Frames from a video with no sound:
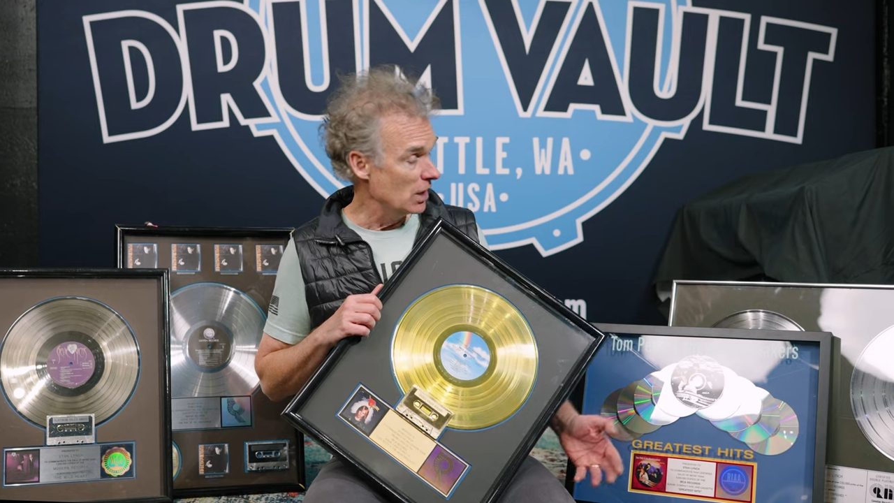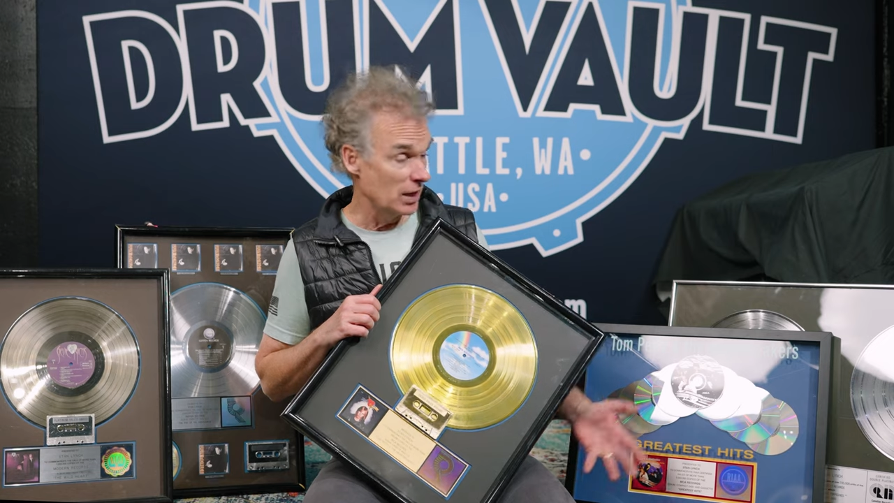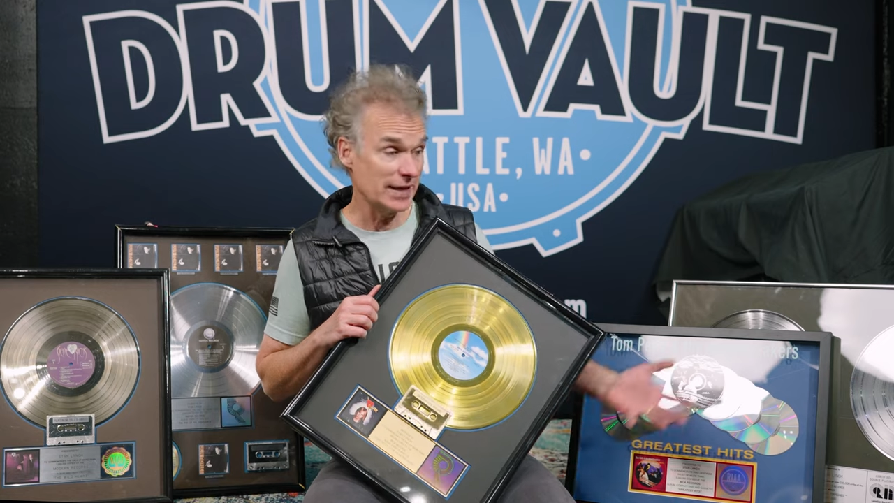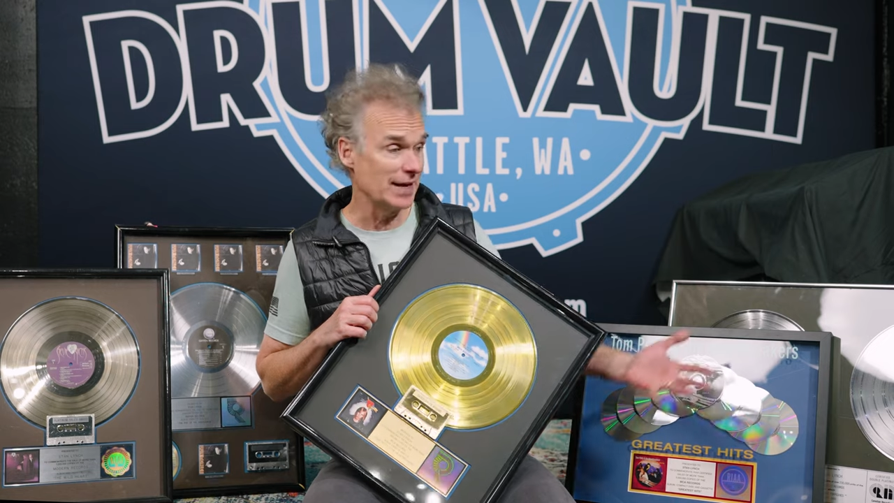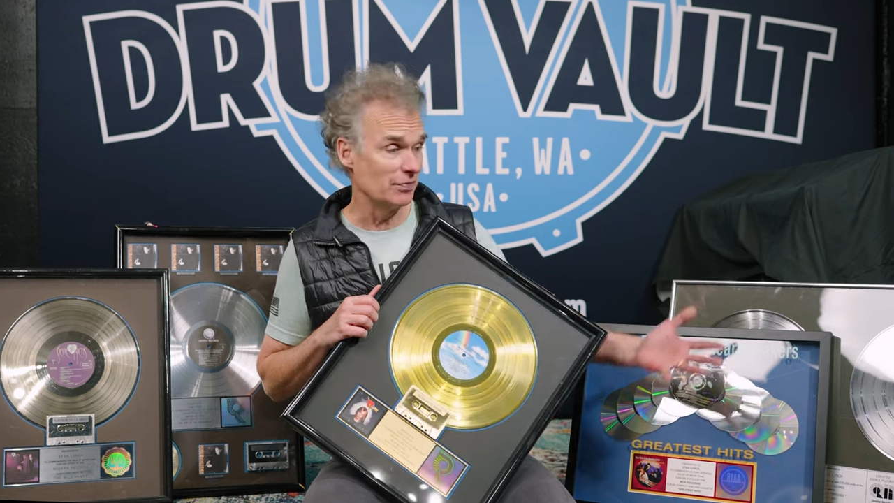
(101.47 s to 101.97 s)

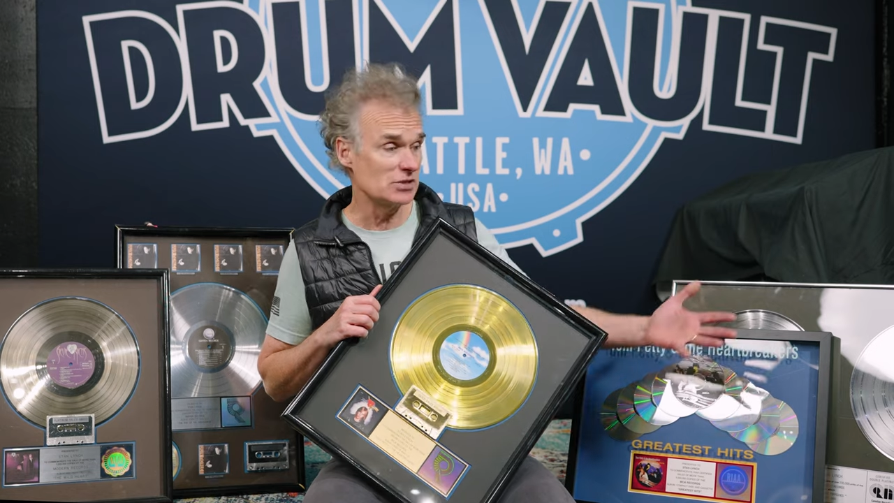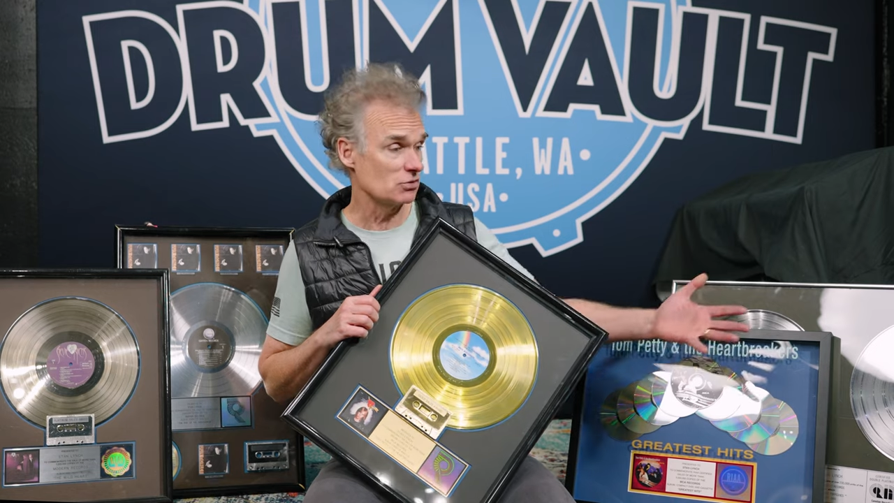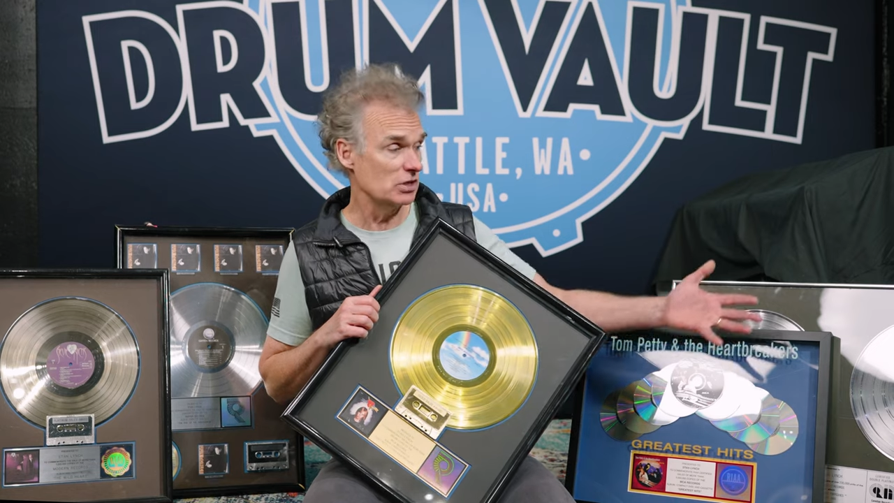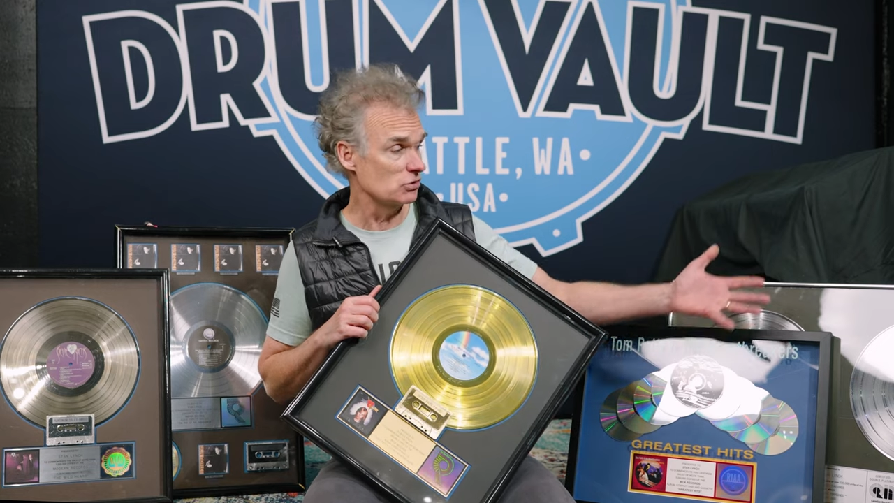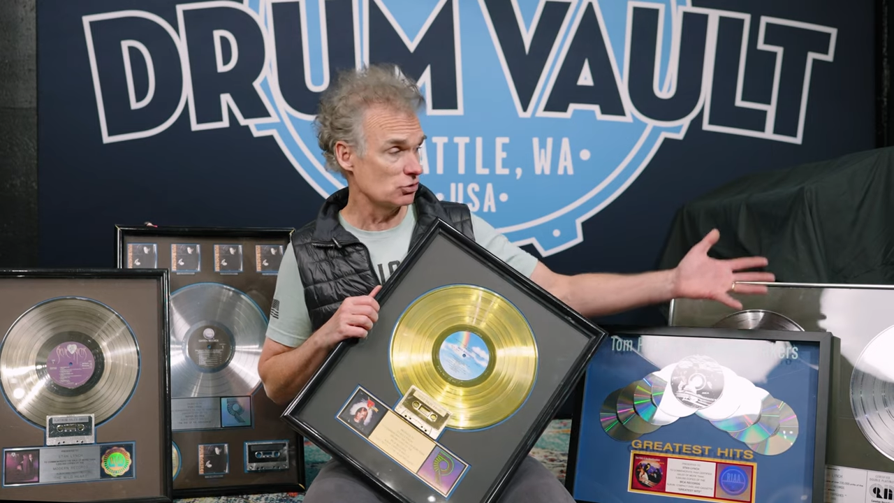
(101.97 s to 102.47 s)
and again,
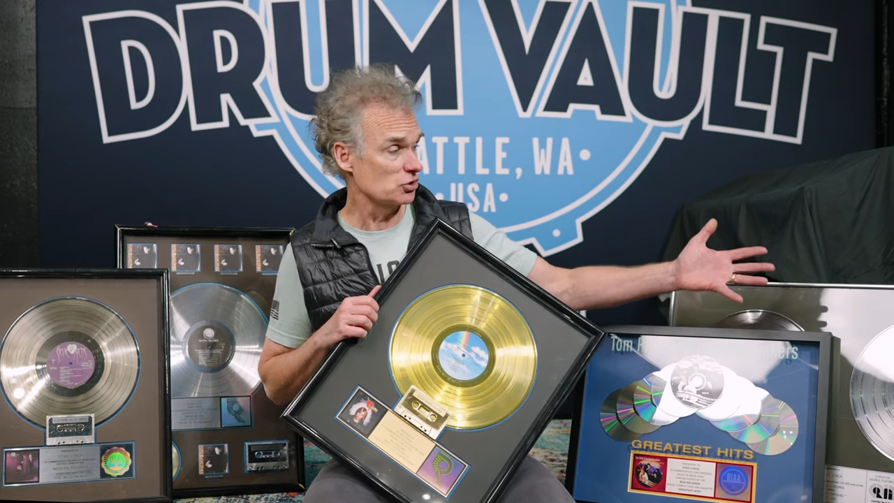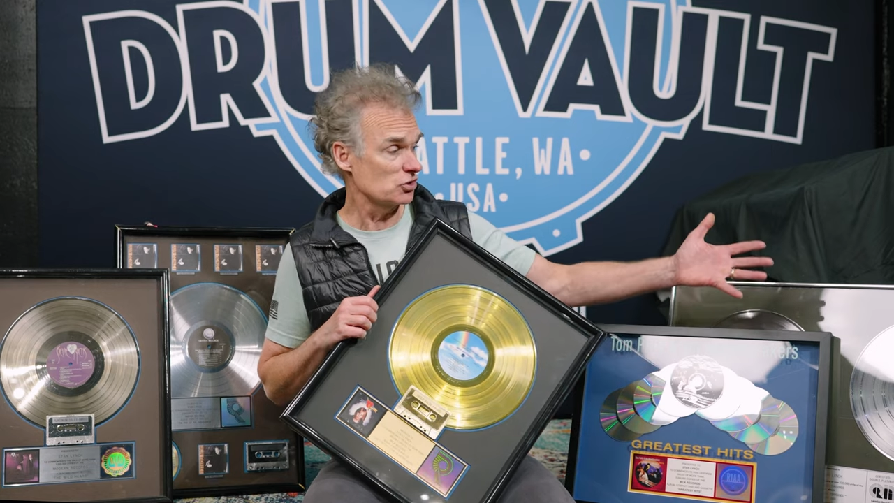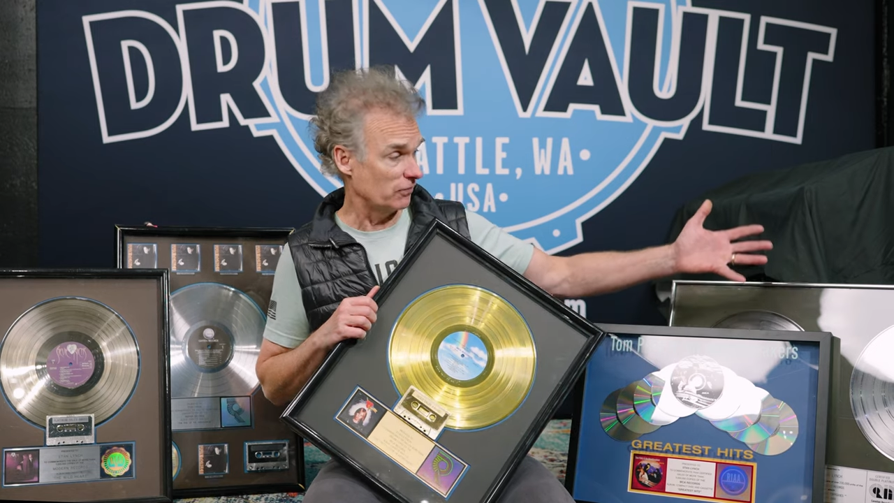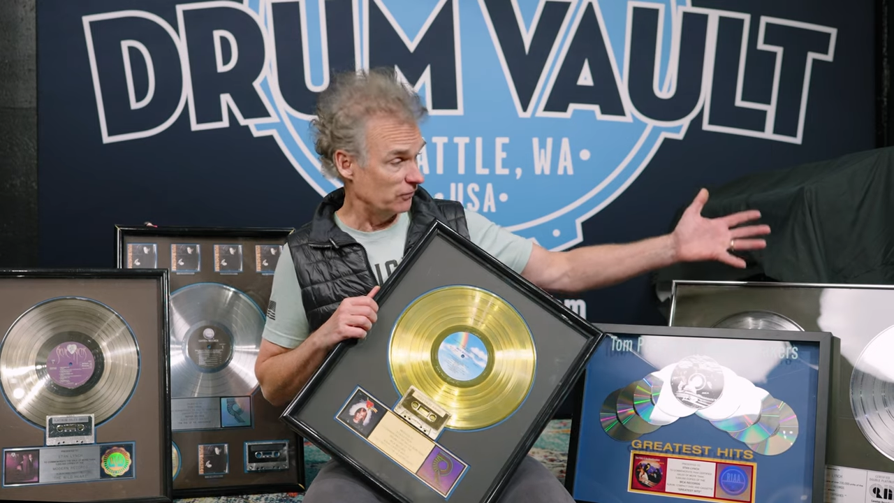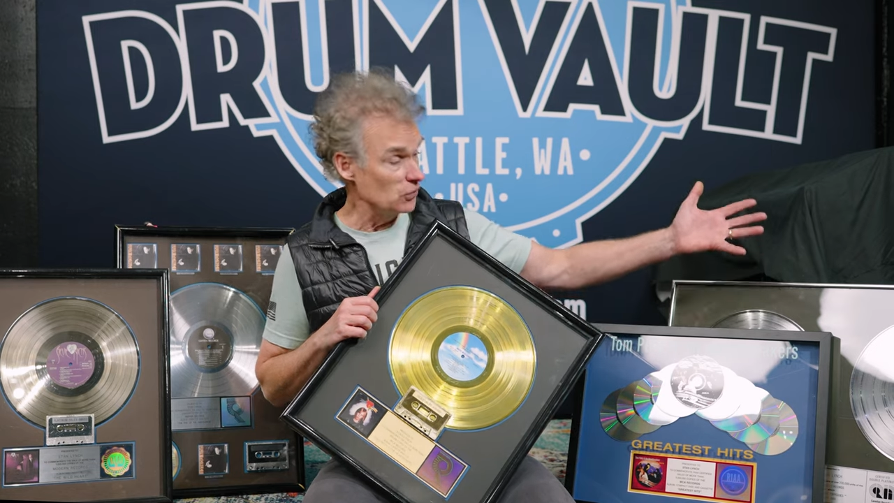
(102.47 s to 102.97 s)
these are just
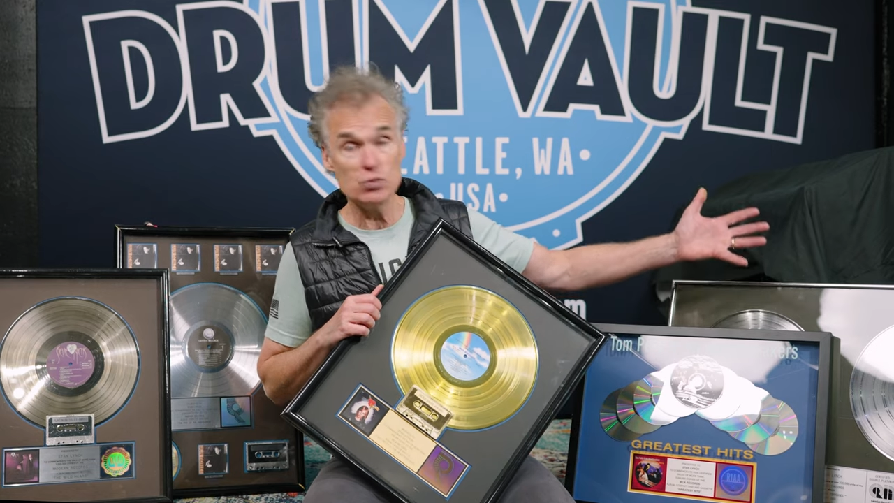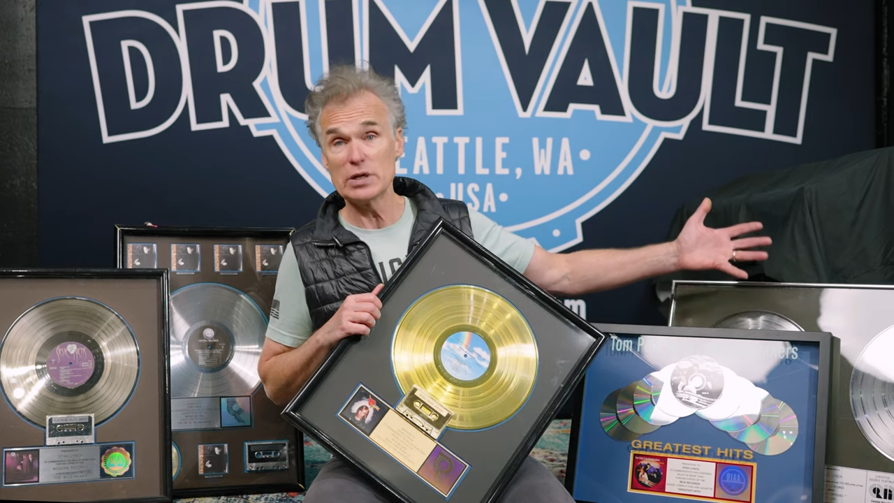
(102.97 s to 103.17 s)
a few